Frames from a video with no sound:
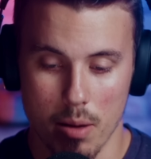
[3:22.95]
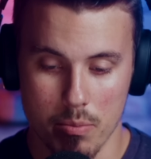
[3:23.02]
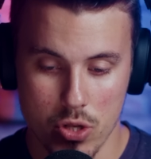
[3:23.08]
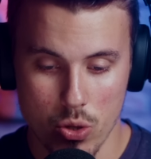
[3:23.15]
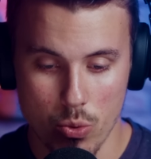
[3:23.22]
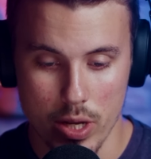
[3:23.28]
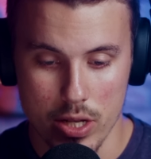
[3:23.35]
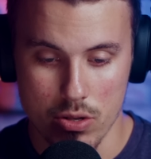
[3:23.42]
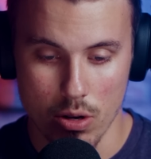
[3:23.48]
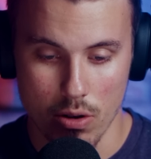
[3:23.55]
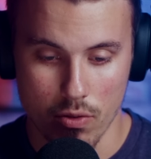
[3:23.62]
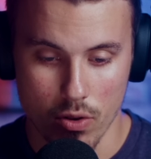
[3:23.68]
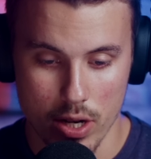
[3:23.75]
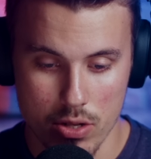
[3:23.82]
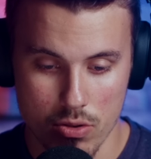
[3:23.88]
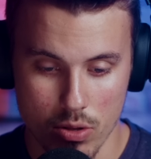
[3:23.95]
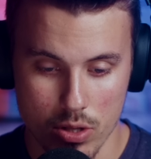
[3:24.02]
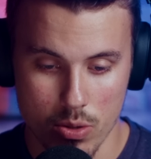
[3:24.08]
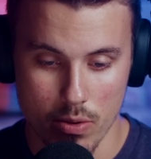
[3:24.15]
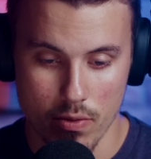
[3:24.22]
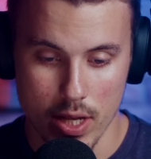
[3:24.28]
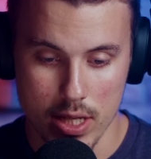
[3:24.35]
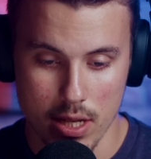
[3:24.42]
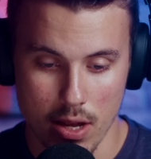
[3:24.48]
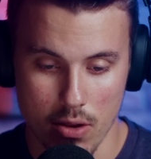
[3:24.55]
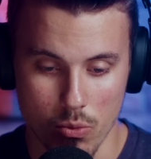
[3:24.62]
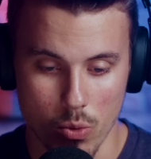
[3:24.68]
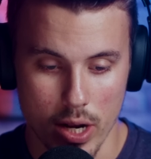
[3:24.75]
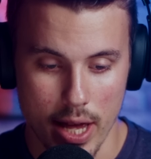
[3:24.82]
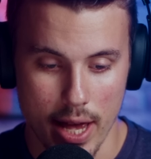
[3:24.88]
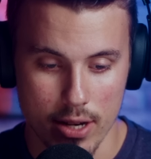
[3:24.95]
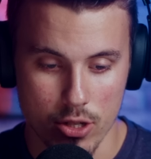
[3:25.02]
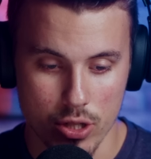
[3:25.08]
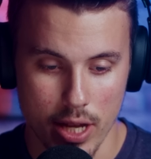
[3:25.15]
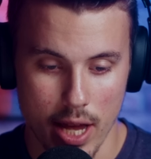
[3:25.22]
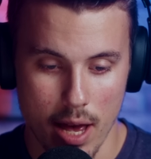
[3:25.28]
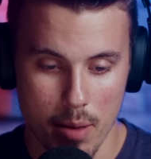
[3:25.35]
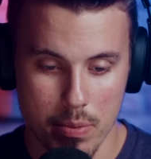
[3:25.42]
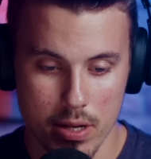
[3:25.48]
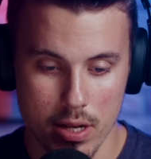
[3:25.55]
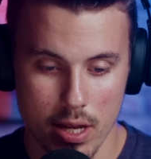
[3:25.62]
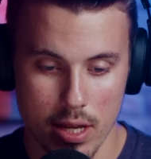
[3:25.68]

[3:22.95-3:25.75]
to Israel, for Israel to investigate what actually happened